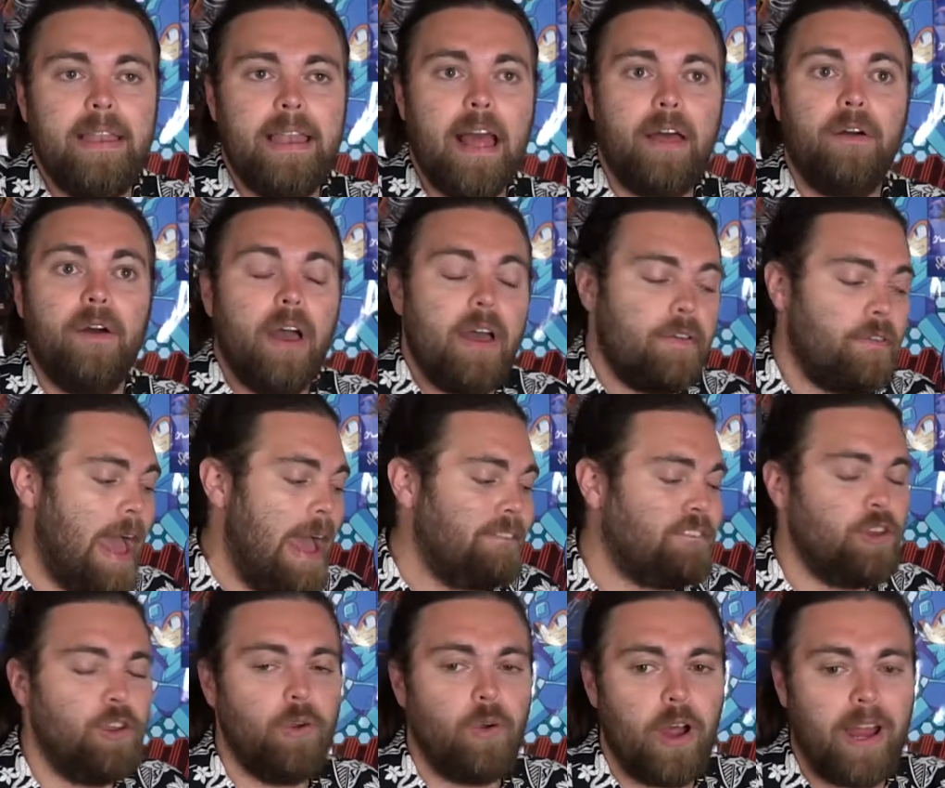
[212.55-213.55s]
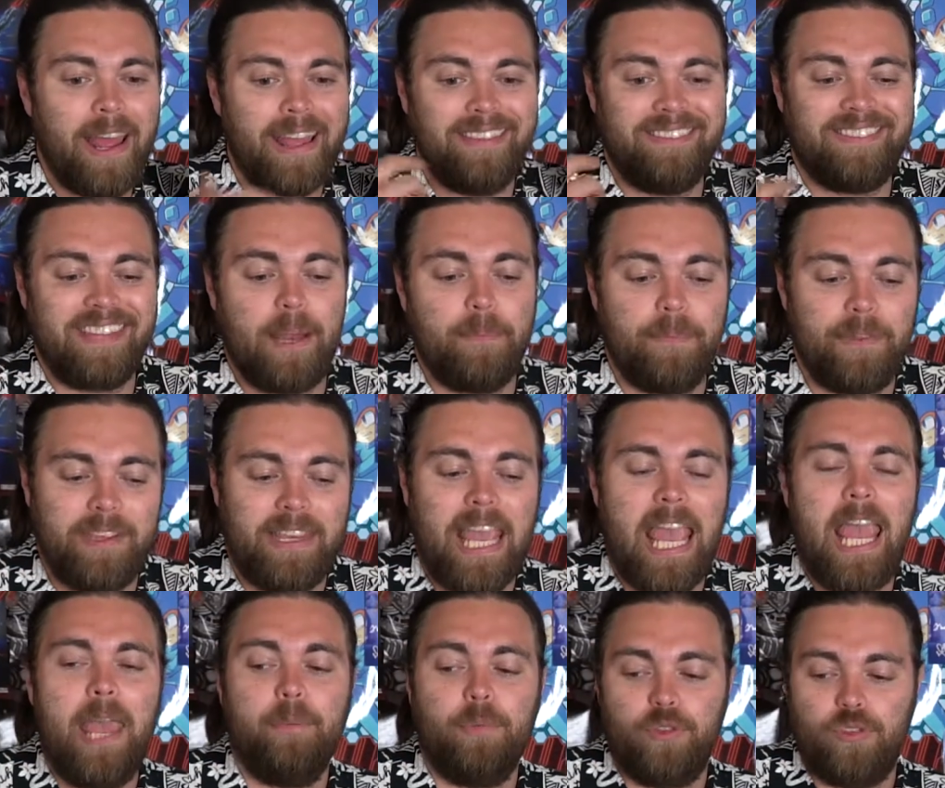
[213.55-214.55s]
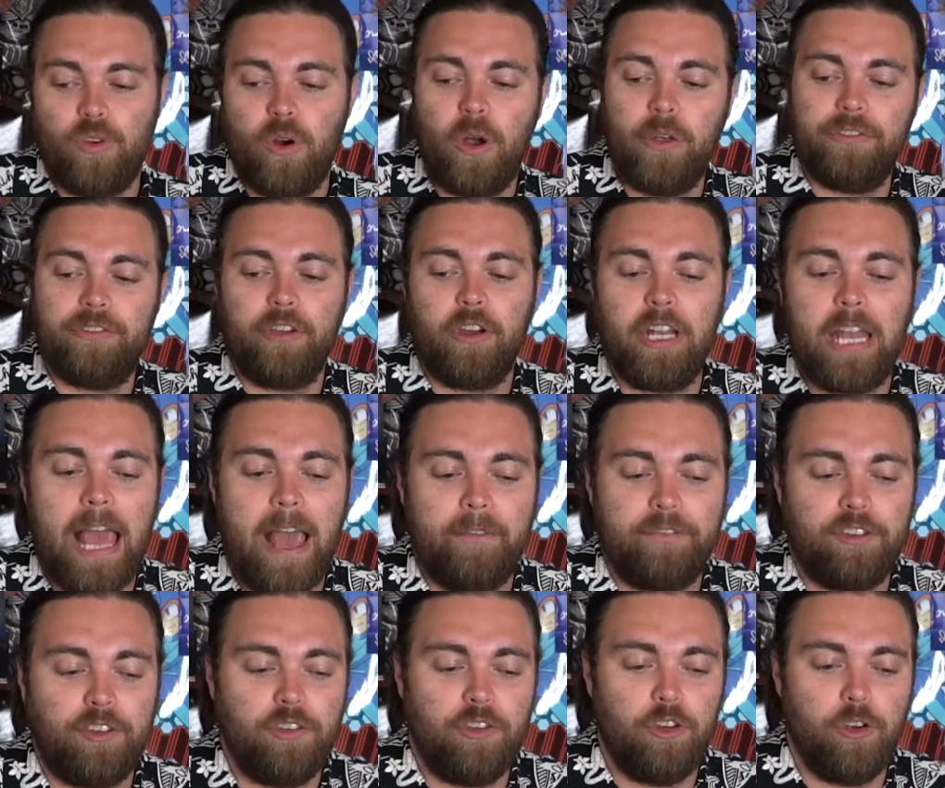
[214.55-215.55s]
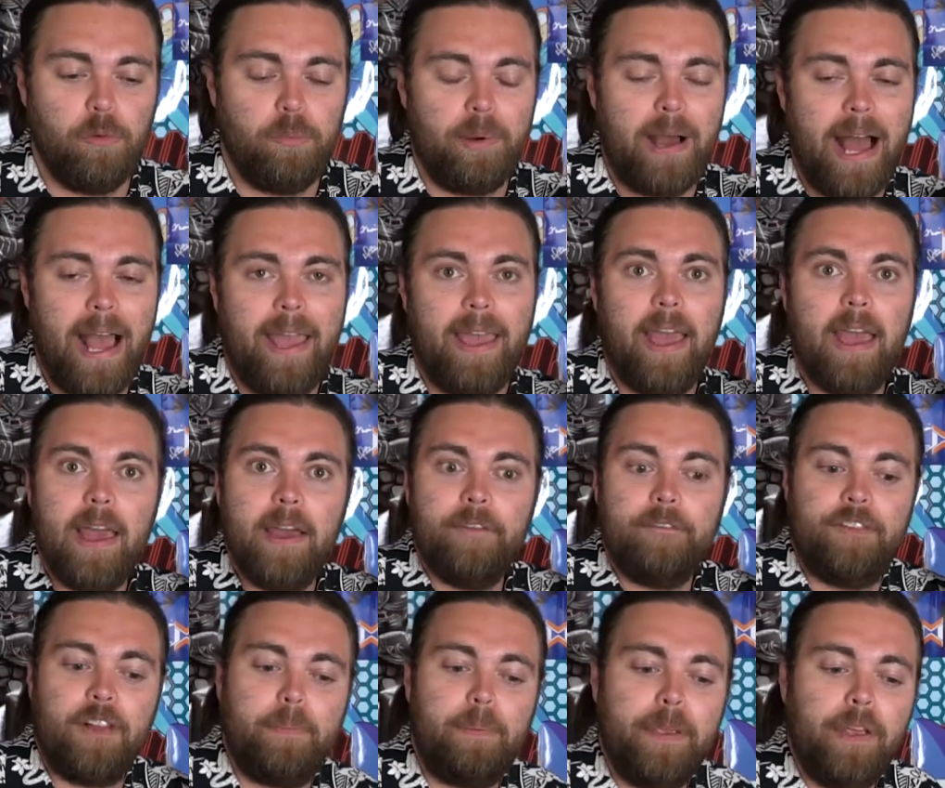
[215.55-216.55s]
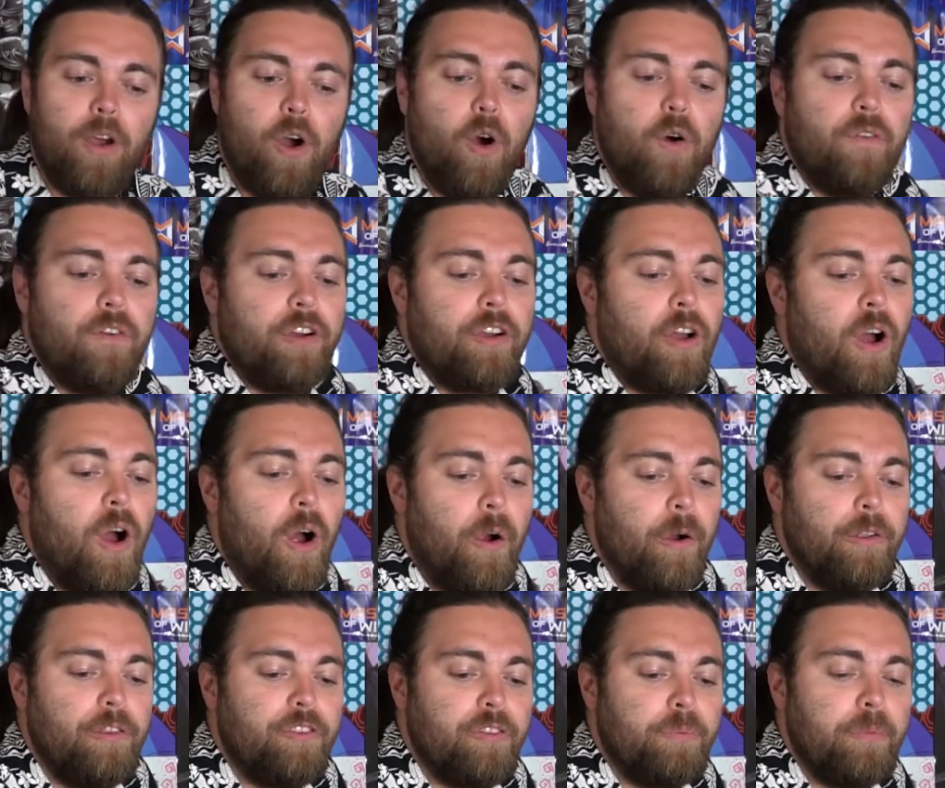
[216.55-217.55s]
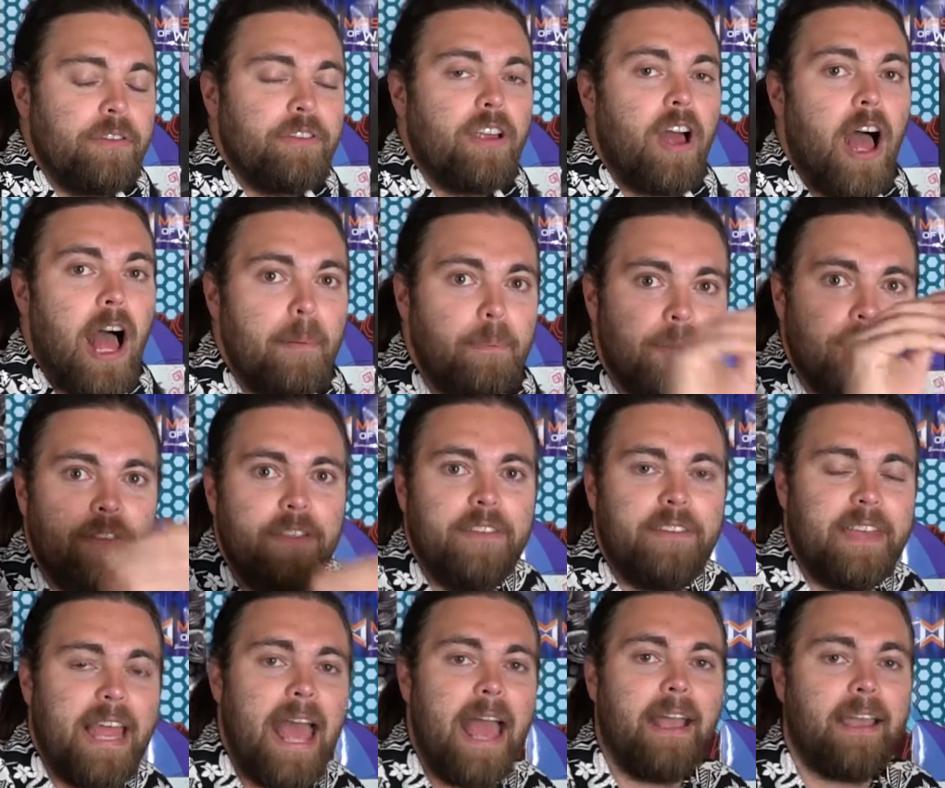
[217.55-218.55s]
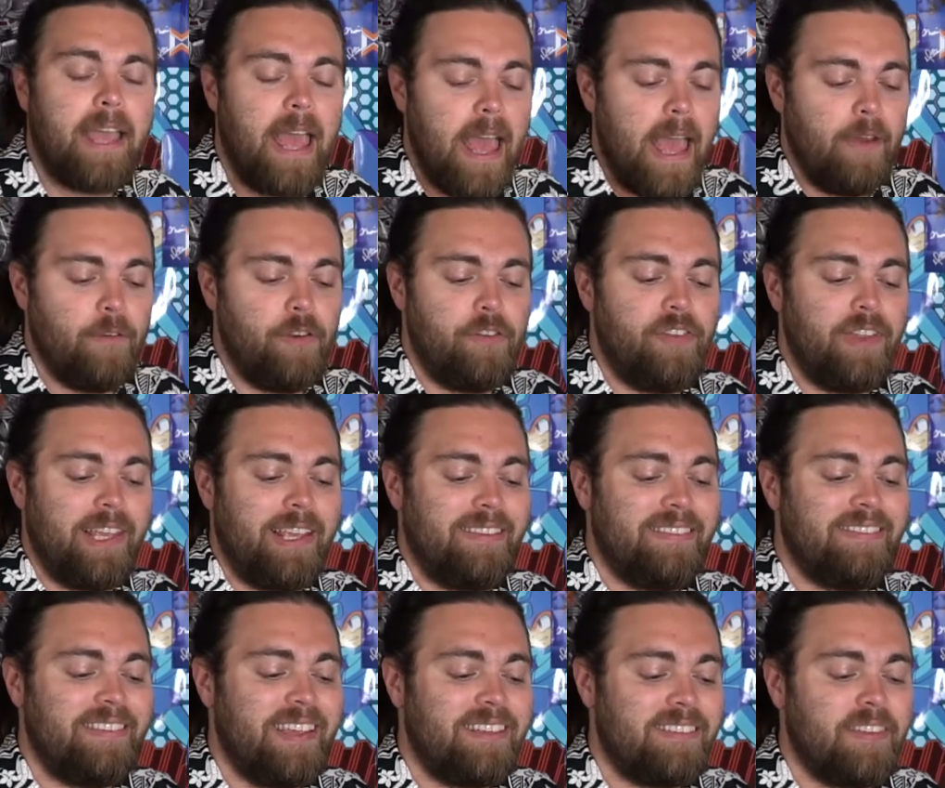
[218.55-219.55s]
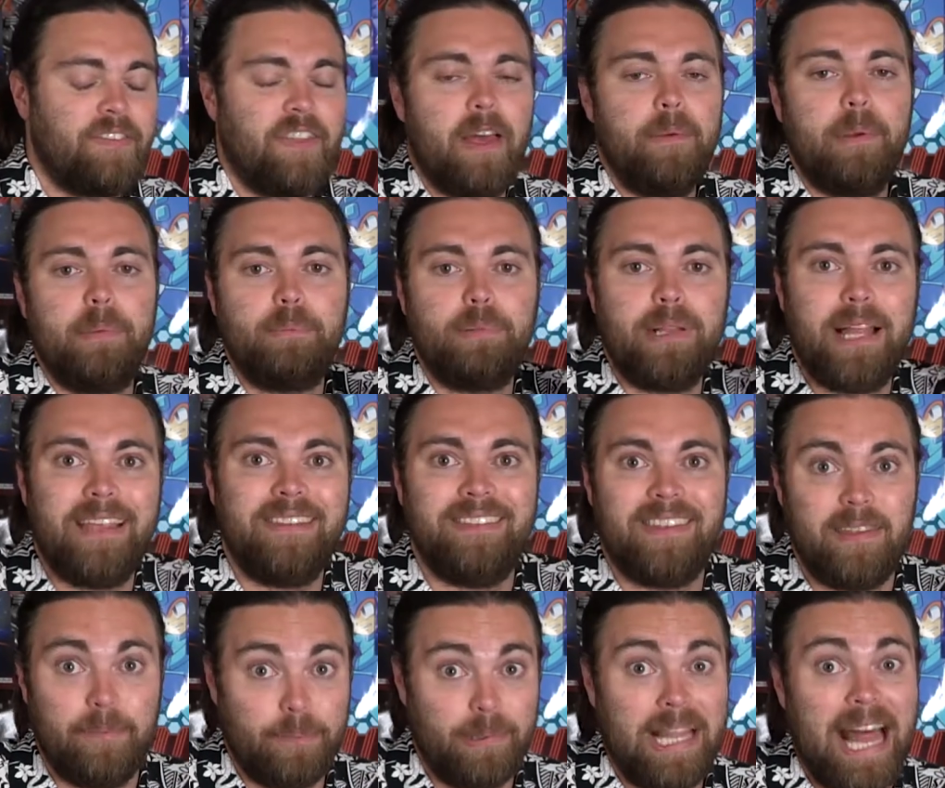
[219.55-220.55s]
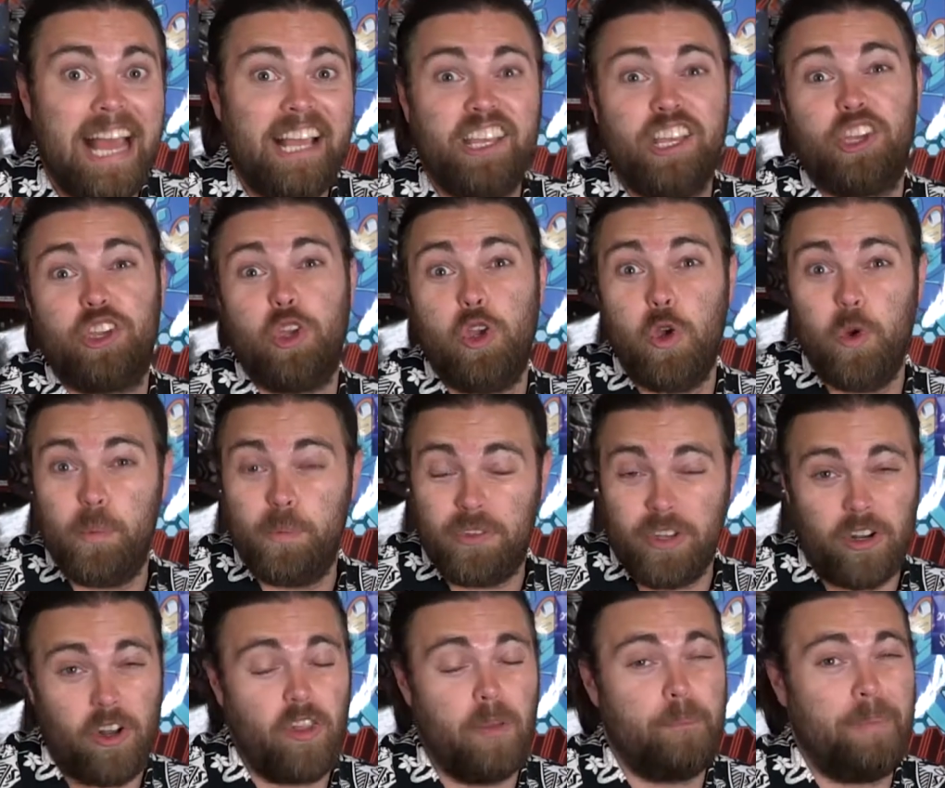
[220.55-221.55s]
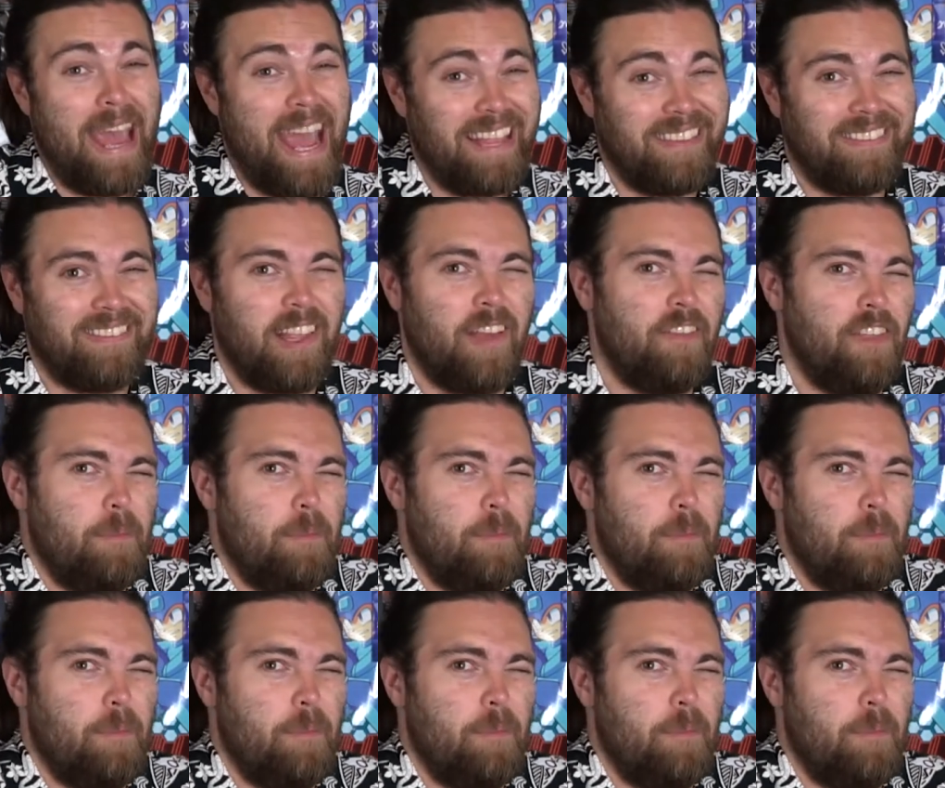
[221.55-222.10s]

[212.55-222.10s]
Now after you go ahead and set up the game, which you're also going to have to do by flipping over cards from the top of the deck and revealing six of them and placing black cubes on all the bad stuff.